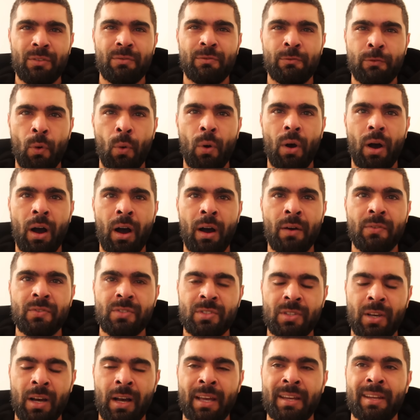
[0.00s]
for
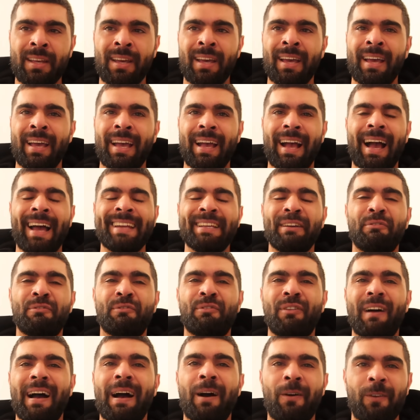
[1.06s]
offside. And it
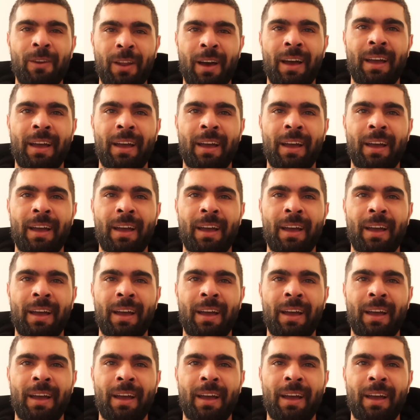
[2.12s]
felt